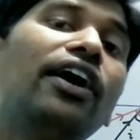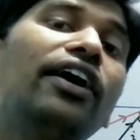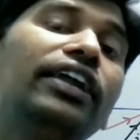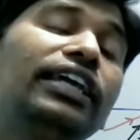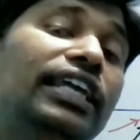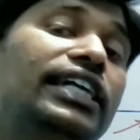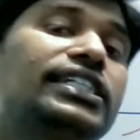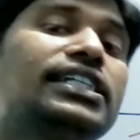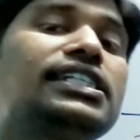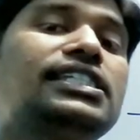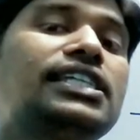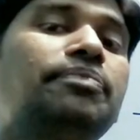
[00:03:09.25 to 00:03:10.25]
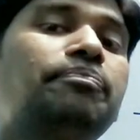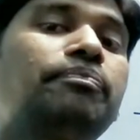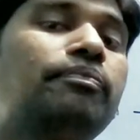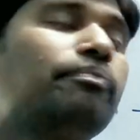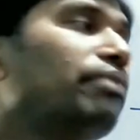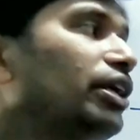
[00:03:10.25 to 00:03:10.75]
a
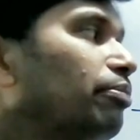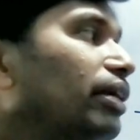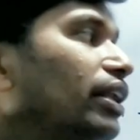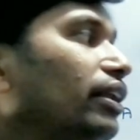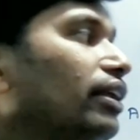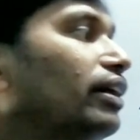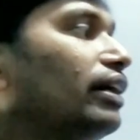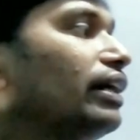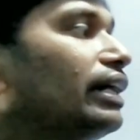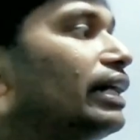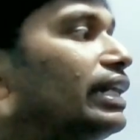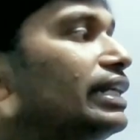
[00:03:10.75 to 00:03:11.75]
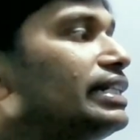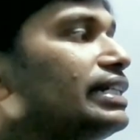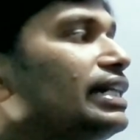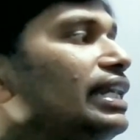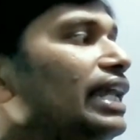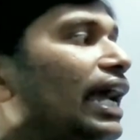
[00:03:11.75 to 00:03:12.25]
relationship between
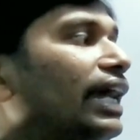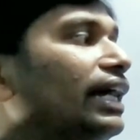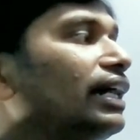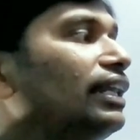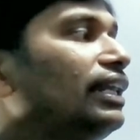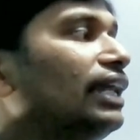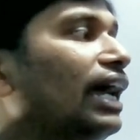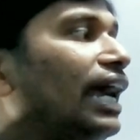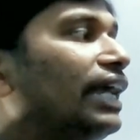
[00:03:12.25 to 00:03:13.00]
critical angle